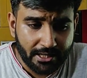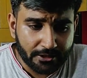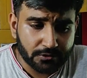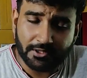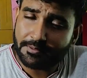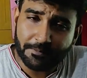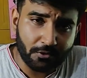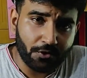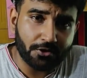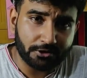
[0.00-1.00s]
So let me
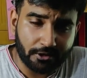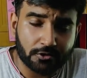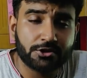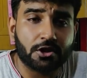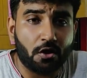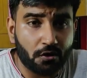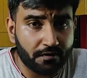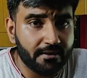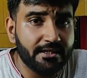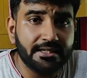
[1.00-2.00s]
know your thoughts
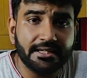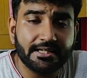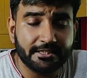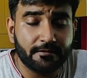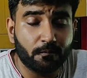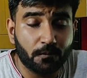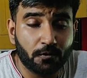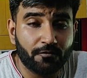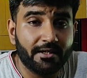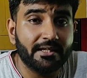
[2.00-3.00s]
on the Indian
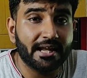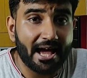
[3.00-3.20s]
Motor Vehicle